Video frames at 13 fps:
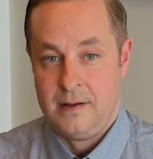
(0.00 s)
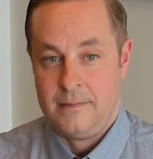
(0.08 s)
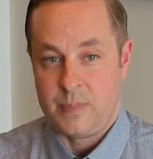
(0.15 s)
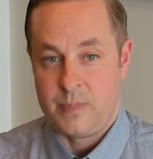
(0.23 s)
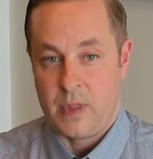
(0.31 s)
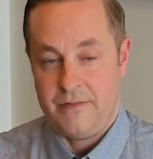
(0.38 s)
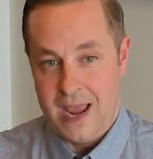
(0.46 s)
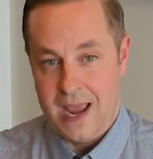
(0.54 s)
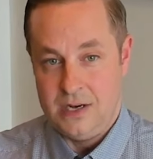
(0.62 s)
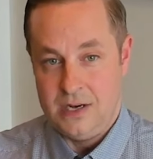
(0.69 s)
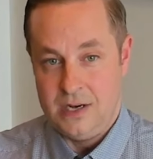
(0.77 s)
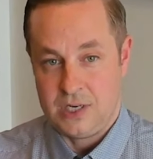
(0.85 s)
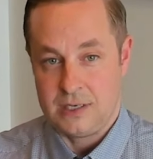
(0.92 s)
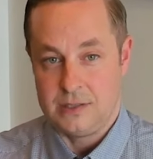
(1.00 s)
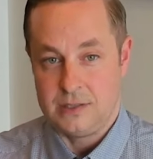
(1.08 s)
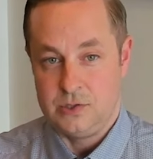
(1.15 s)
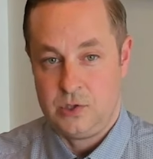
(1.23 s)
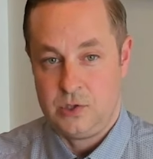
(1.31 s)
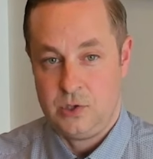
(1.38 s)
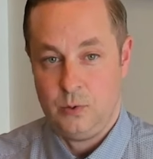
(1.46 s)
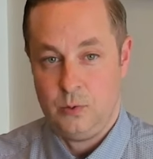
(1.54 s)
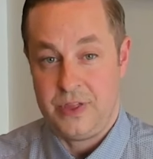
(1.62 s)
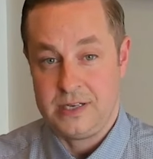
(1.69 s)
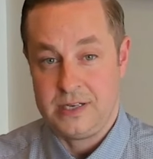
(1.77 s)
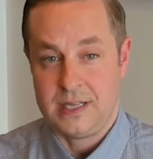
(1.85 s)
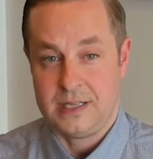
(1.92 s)
of aging to
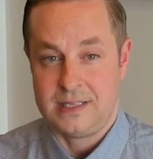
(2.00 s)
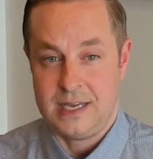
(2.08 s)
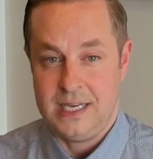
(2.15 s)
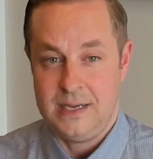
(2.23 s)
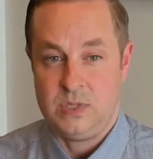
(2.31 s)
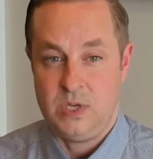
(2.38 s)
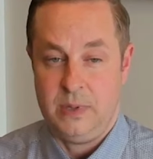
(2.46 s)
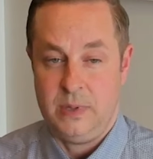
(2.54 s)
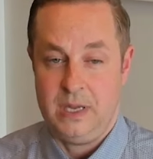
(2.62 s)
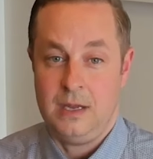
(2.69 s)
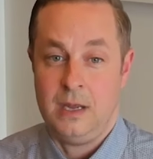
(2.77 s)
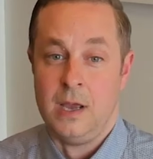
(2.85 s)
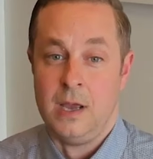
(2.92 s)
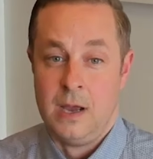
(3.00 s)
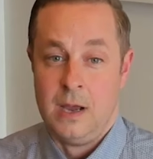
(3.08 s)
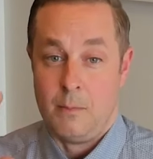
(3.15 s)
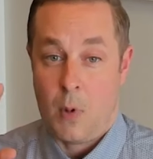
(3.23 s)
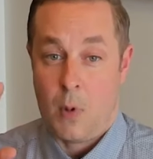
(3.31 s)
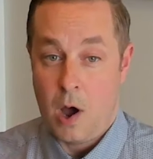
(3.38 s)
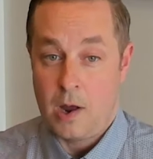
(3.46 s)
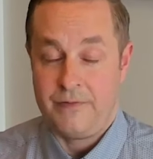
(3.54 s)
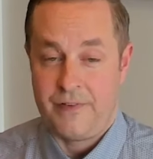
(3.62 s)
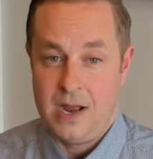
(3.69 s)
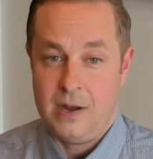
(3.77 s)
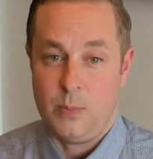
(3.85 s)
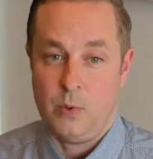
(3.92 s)
things that they deemed to be
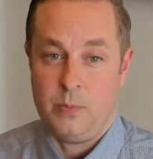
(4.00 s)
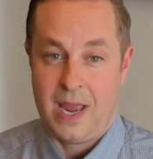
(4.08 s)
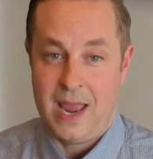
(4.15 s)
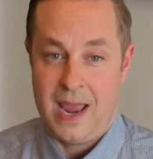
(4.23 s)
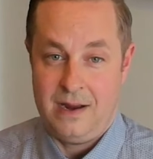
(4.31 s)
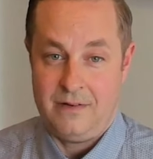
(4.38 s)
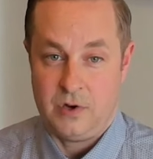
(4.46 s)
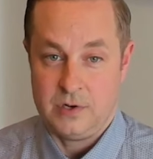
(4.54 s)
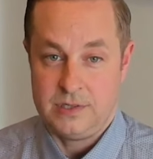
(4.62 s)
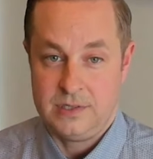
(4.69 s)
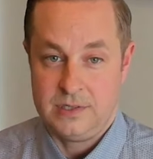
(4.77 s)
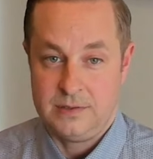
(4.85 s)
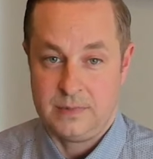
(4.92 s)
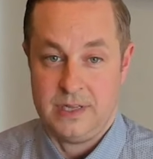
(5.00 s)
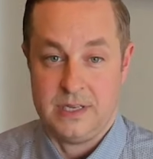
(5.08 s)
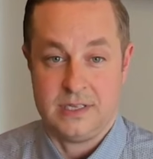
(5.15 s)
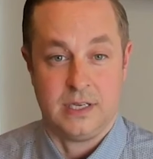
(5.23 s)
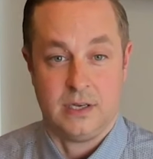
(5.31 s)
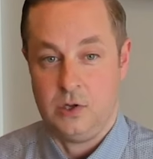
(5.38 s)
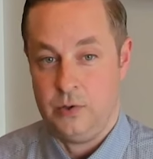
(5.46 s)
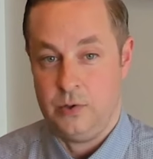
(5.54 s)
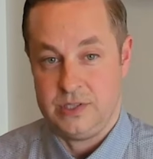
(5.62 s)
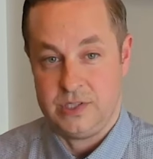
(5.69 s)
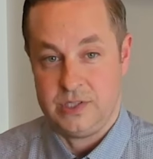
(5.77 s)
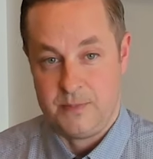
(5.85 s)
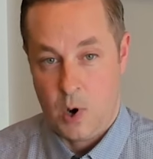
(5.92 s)
modifiable behaviors. And this included
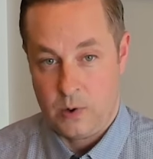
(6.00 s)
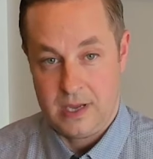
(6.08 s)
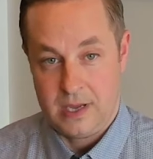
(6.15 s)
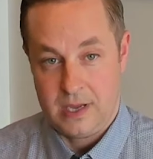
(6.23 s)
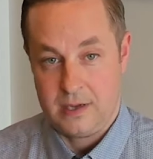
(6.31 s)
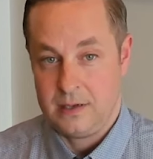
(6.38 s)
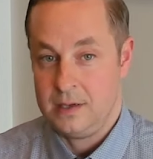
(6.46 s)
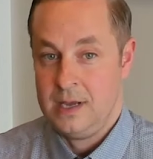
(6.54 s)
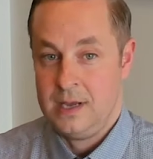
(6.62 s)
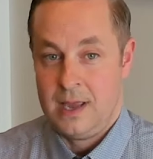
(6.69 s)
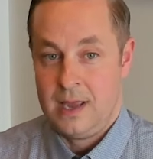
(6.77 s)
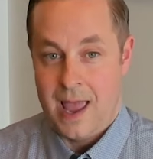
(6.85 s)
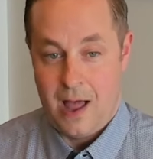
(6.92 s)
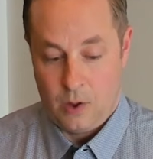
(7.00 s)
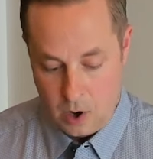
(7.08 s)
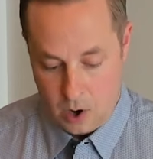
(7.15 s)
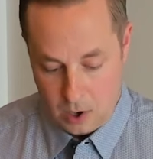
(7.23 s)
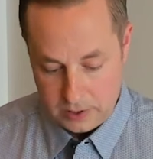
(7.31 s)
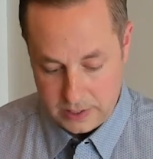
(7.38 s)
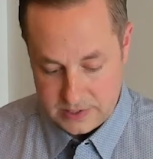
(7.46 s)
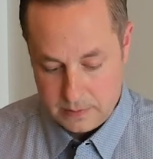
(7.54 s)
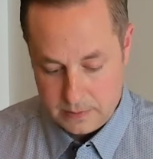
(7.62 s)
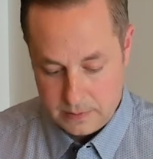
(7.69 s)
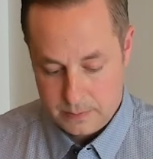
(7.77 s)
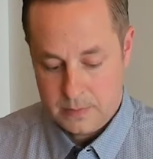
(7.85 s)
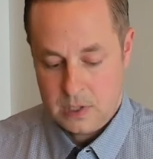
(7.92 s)
smoking,
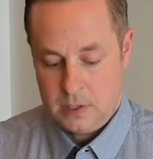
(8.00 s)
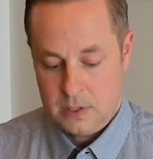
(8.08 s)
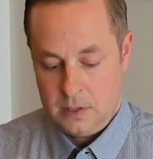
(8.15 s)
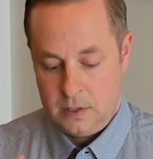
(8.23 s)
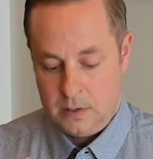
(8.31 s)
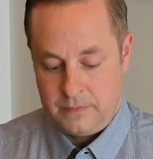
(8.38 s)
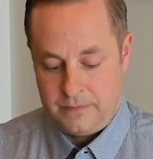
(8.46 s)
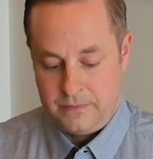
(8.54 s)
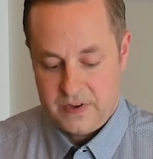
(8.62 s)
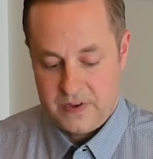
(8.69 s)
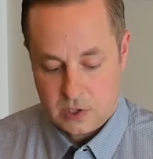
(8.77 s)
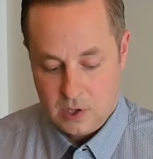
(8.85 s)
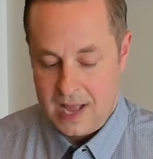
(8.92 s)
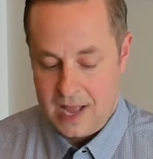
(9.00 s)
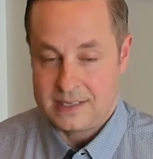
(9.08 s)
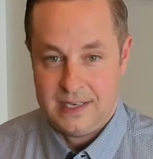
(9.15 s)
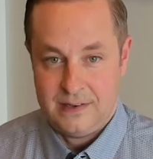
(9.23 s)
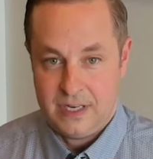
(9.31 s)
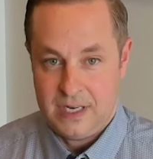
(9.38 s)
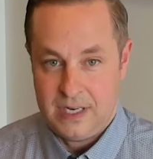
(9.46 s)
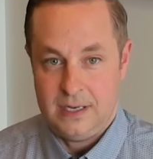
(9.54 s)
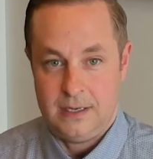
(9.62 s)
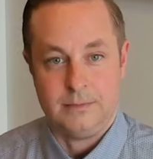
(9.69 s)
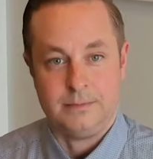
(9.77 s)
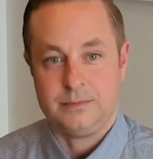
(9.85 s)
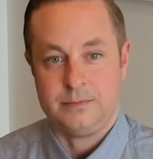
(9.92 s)
alcoholism, physical
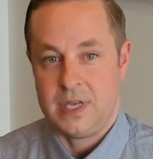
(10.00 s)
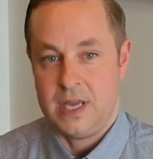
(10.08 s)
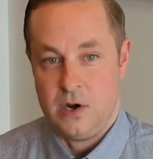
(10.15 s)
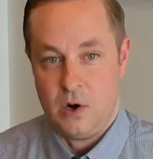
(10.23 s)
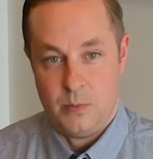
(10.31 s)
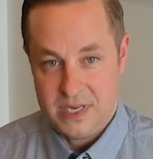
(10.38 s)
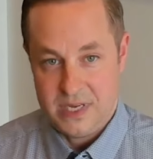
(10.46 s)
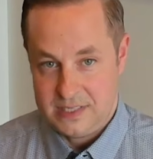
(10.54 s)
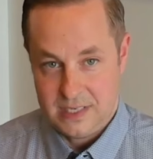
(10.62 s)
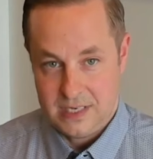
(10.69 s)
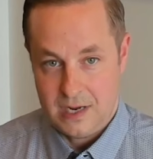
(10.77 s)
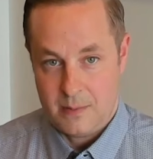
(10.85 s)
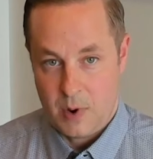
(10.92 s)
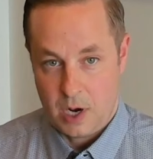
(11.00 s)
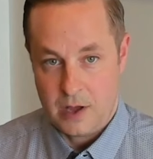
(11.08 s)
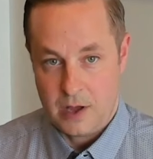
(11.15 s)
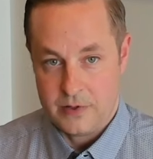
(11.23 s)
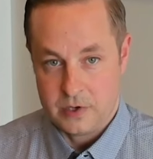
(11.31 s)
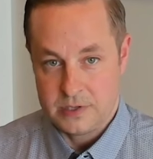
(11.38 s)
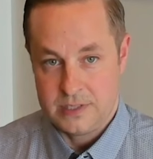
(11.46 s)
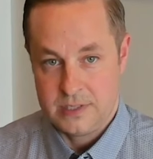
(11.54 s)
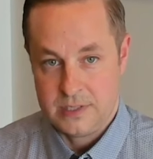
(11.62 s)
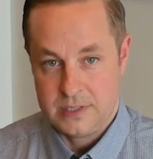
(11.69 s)
activity, and obesity, among others.